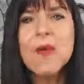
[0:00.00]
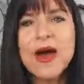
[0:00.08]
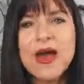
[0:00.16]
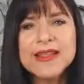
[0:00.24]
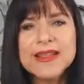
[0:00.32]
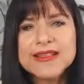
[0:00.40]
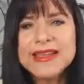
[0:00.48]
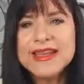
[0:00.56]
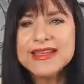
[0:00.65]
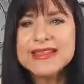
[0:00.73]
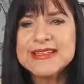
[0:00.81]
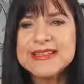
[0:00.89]
But let's
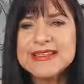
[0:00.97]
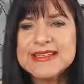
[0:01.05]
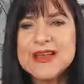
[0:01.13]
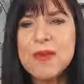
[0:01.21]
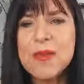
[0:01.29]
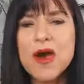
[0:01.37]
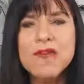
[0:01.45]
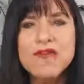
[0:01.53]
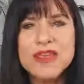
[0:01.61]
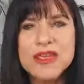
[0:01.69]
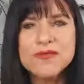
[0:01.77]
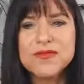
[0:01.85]
get into some of
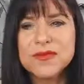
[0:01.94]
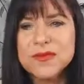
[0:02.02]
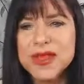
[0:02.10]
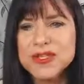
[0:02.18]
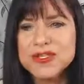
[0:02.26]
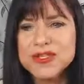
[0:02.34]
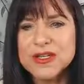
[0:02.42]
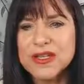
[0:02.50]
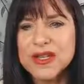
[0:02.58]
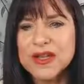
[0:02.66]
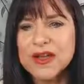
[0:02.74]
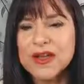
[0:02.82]
the information
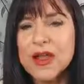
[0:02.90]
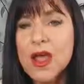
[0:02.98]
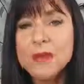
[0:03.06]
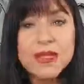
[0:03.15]
here